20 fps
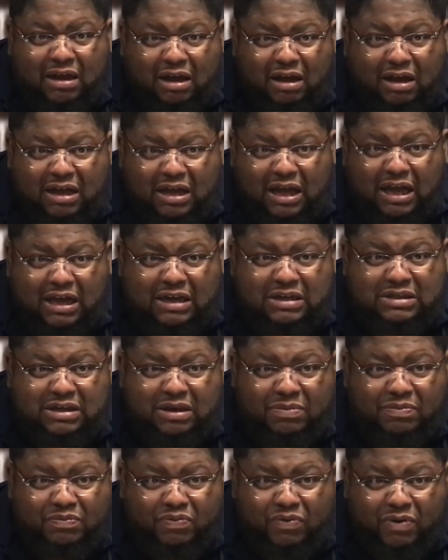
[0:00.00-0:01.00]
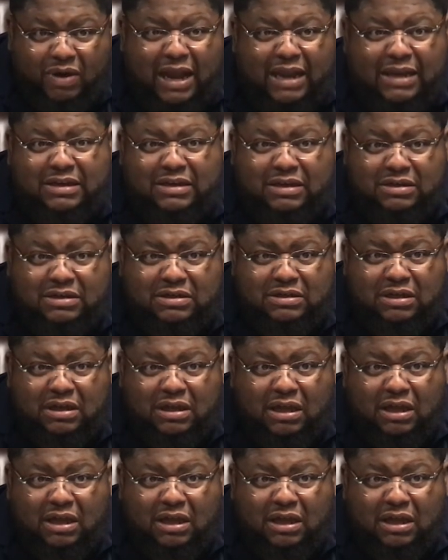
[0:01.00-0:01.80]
a constant practice